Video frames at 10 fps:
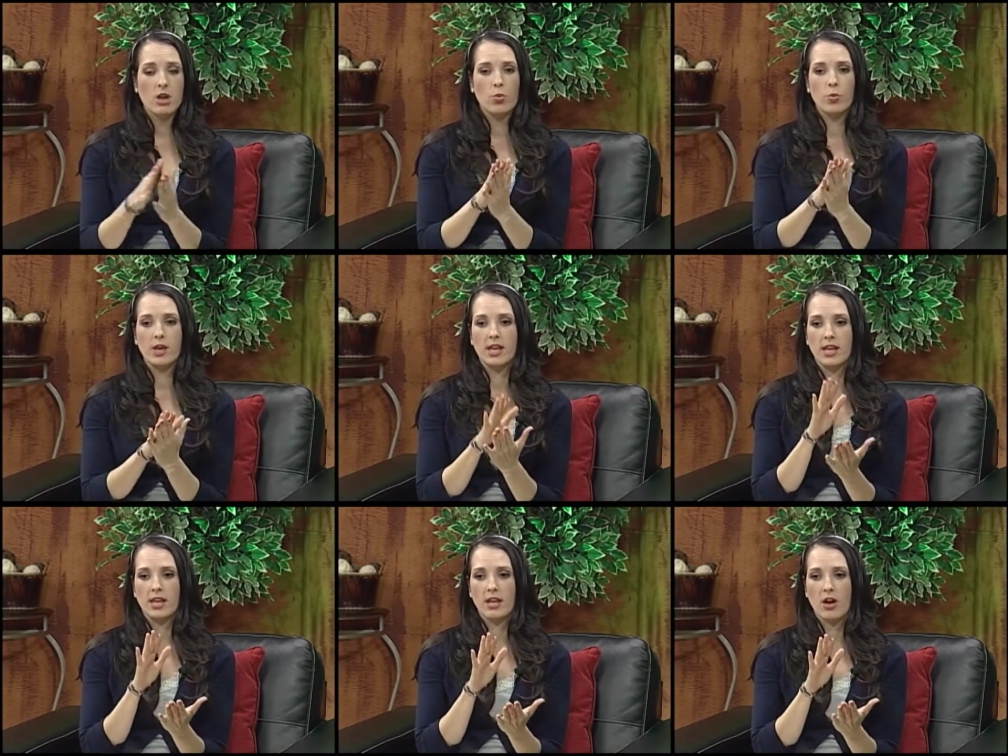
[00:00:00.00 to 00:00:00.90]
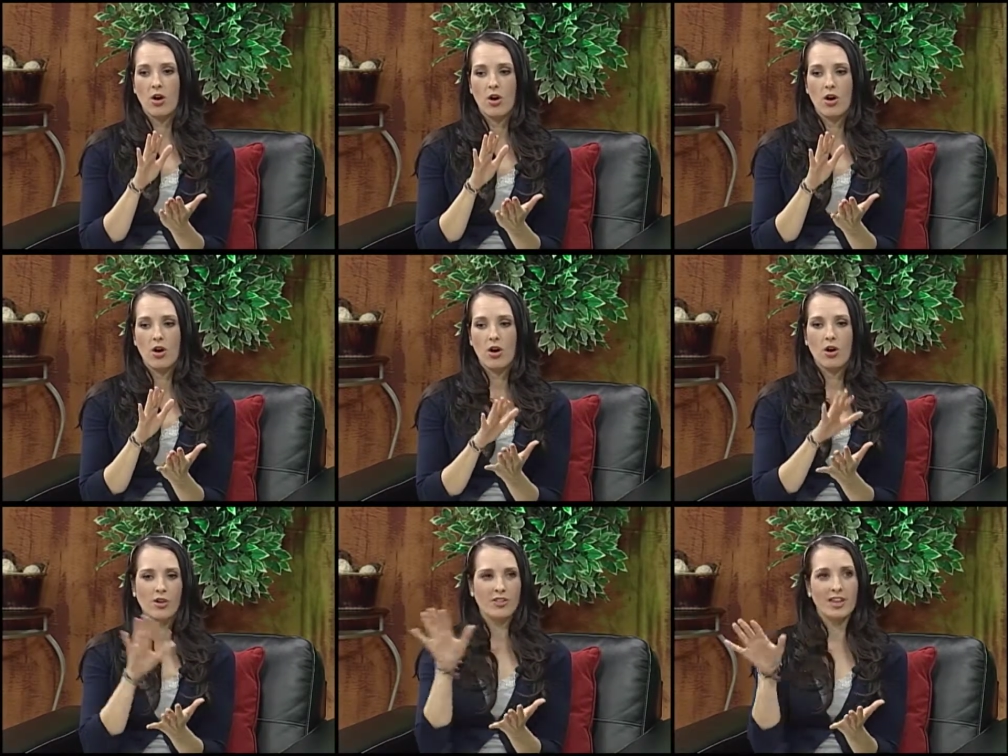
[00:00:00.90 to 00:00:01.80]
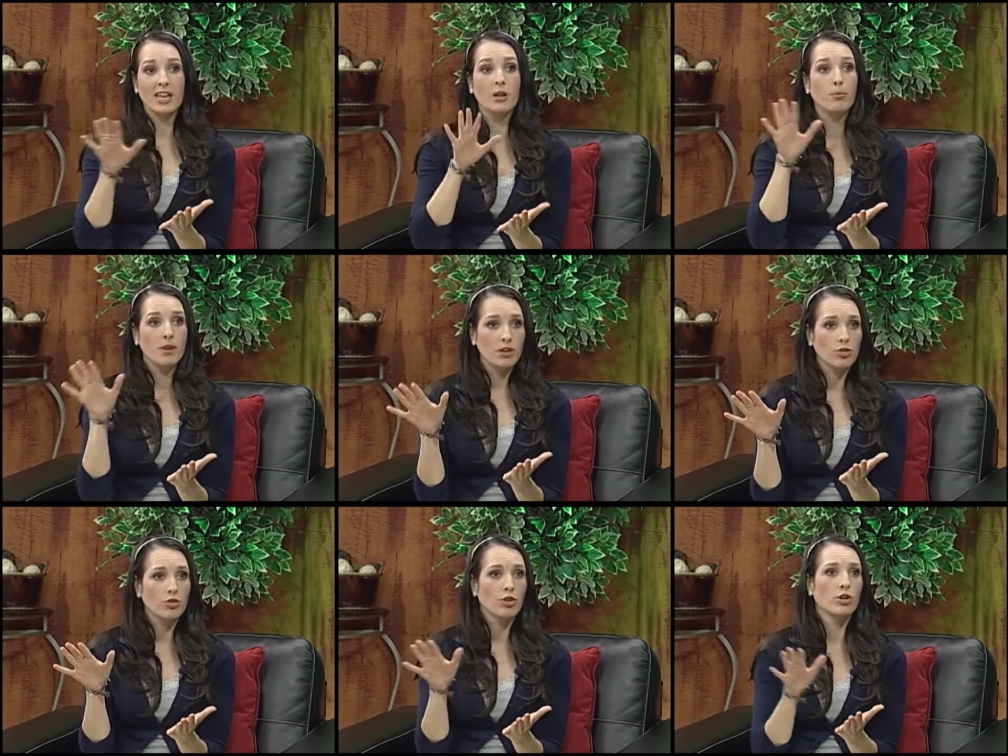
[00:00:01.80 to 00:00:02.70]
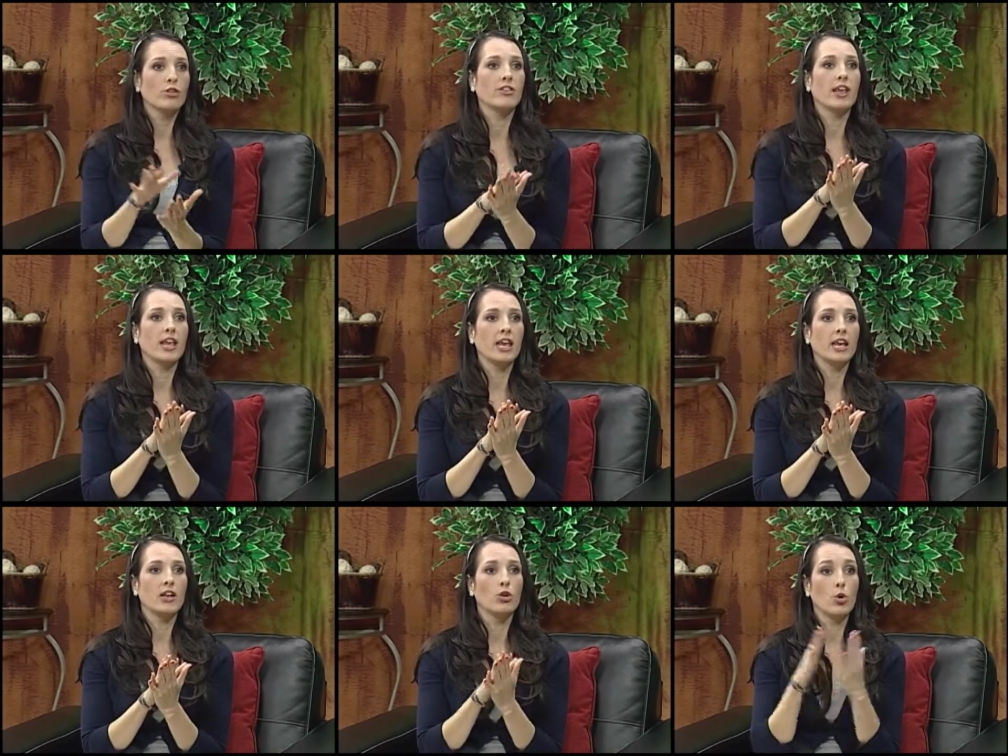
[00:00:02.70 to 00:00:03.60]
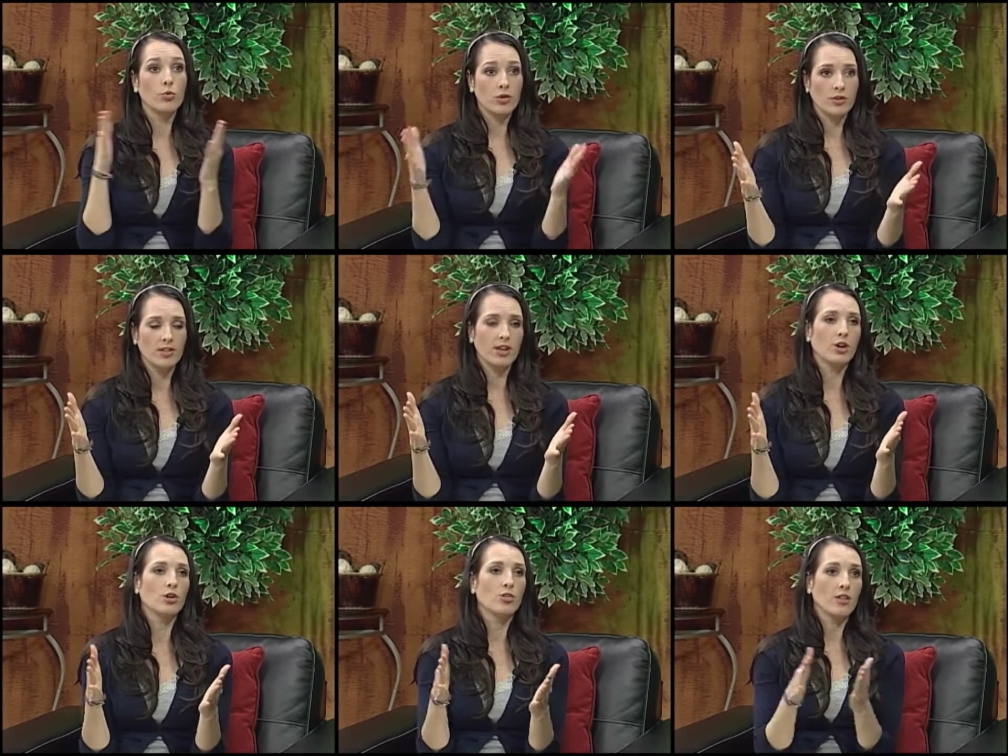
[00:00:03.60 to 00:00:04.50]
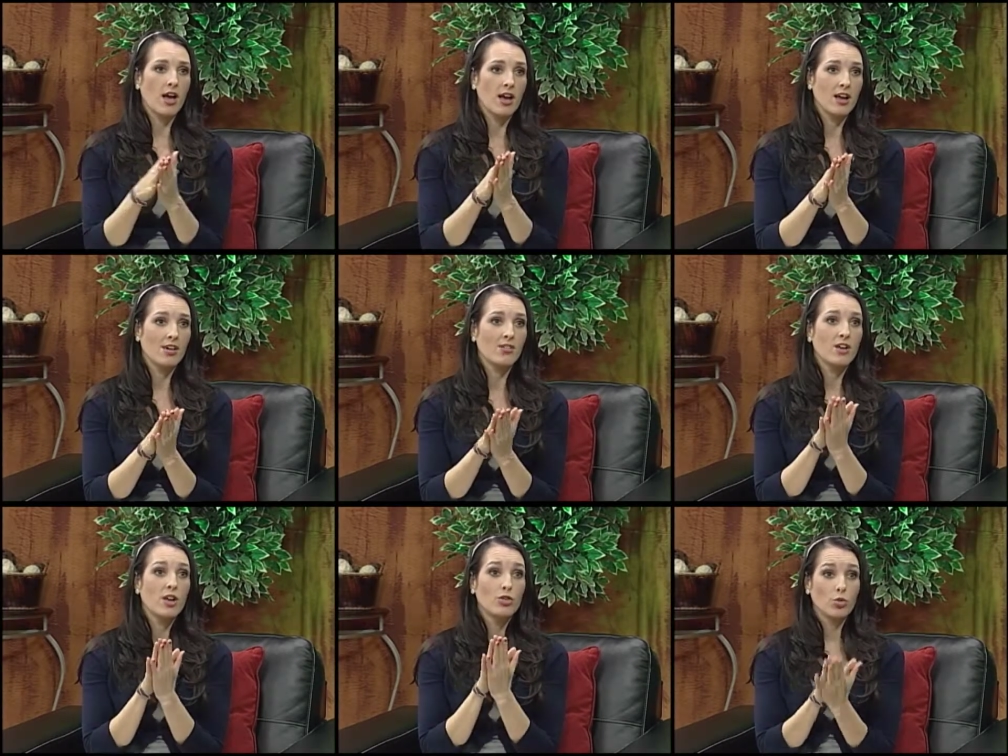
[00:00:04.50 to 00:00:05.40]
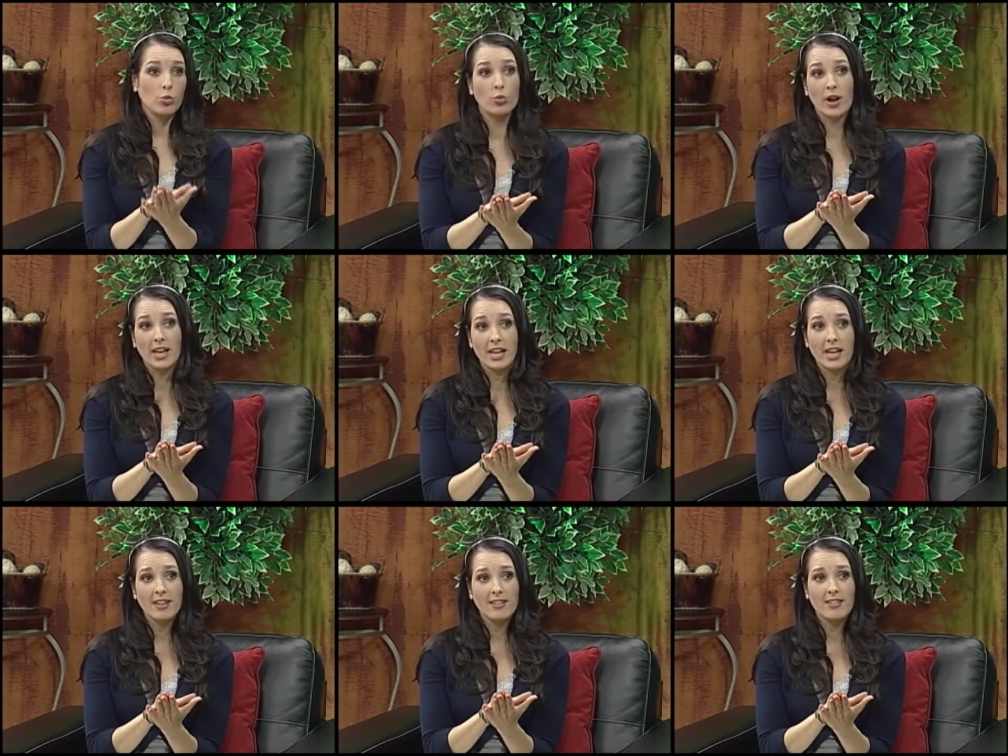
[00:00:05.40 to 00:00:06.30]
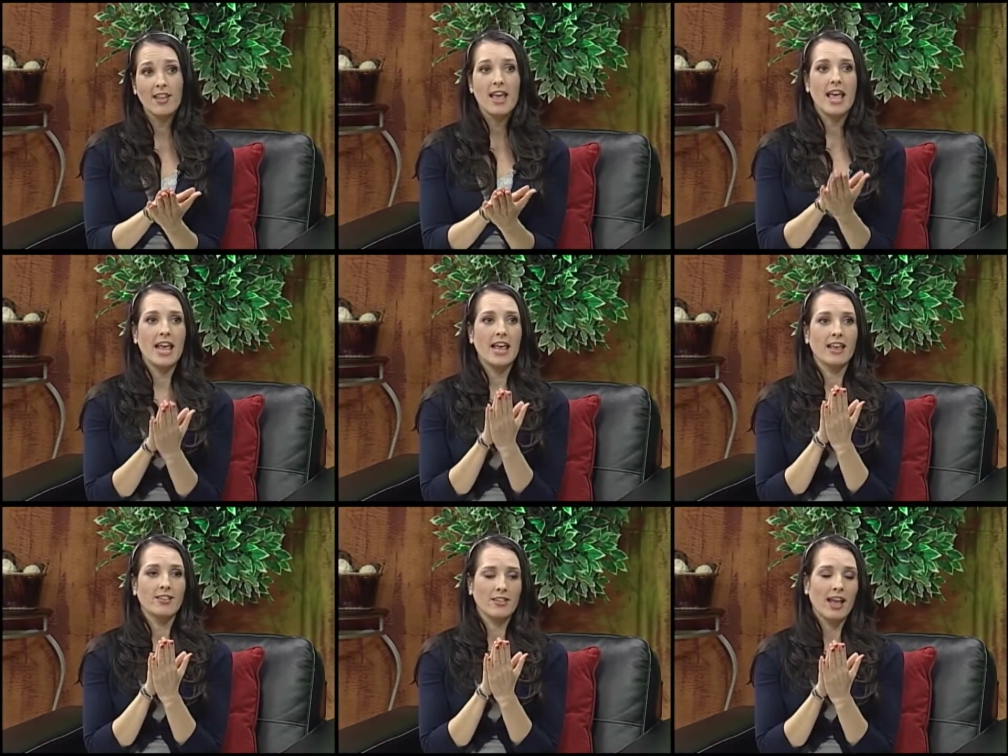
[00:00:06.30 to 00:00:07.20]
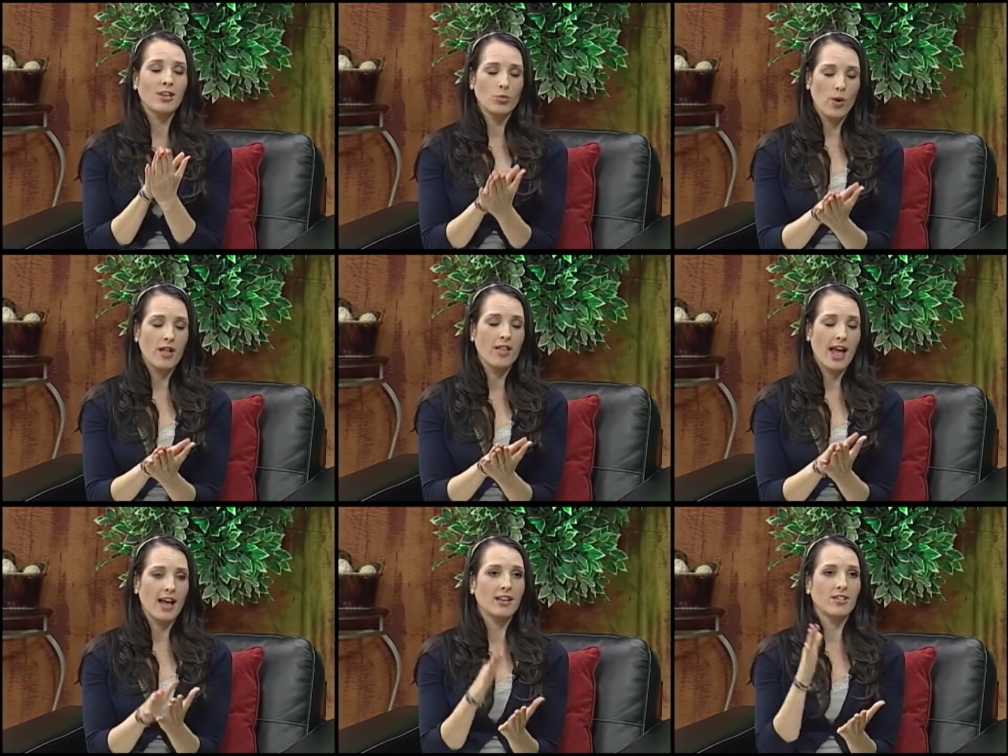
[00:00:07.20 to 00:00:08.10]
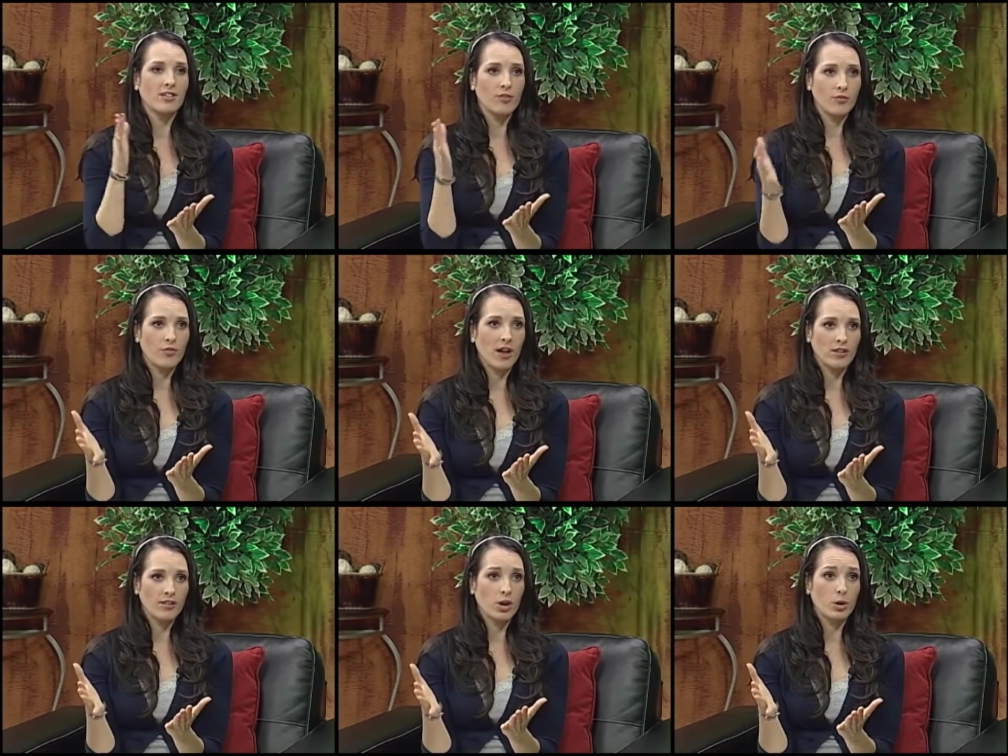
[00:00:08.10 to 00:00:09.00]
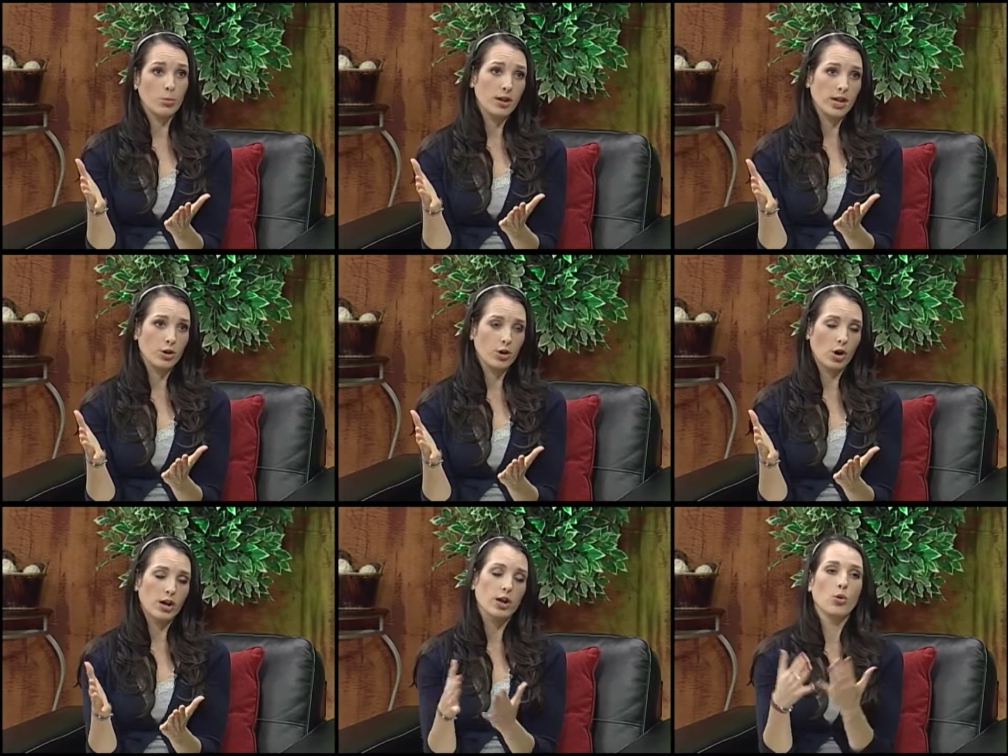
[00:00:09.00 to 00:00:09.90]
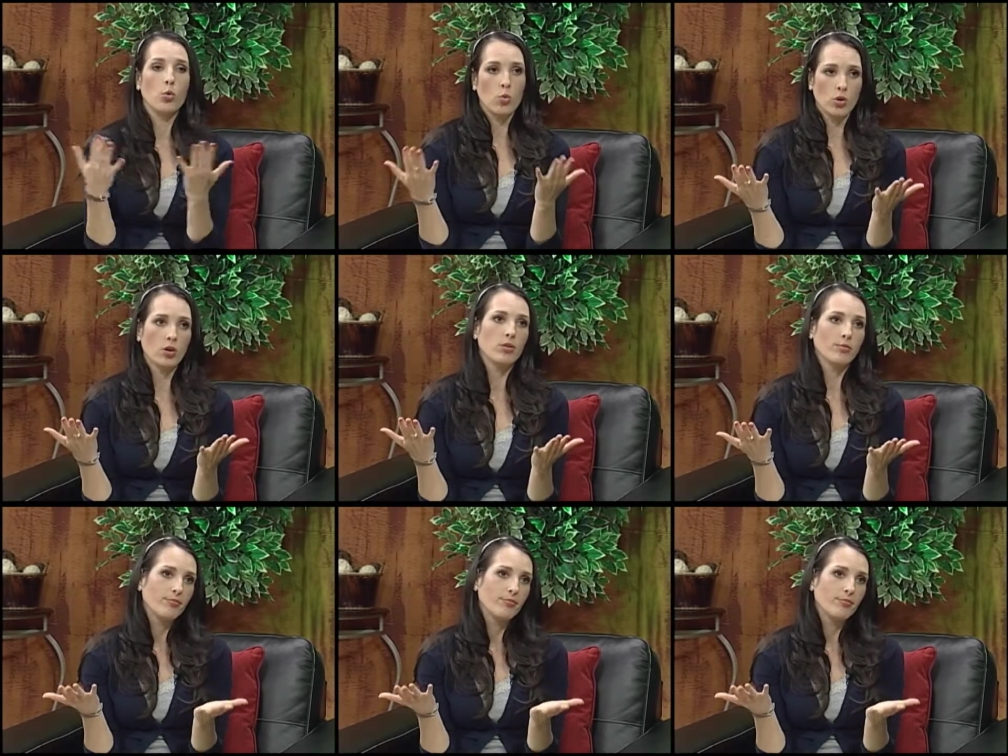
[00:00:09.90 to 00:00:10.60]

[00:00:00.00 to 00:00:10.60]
We are the administrators and overseers of school readiness, as, as well as voluntary pre-kindergarten, or